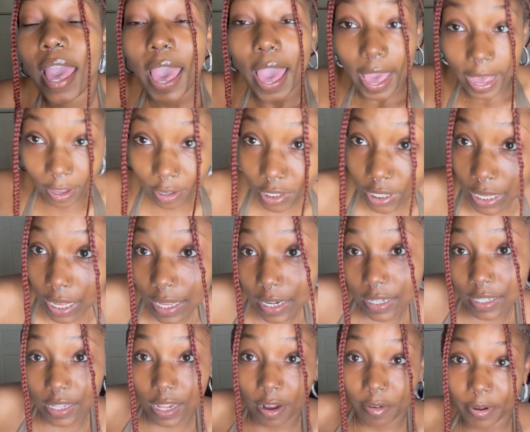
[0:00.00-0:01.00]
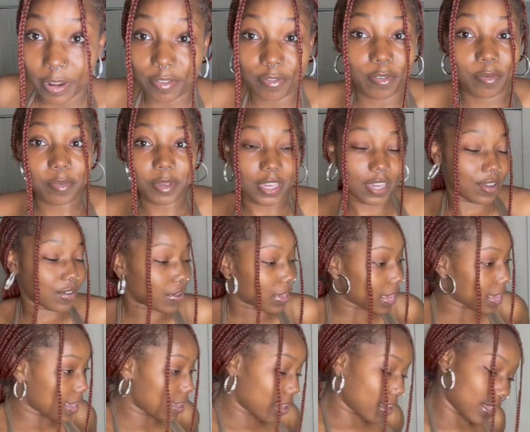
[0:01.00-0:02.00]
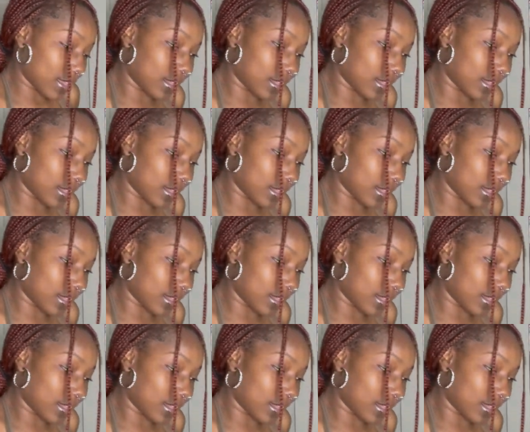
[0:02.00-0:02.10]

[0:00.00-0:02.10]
Outside is not ready for me, okay?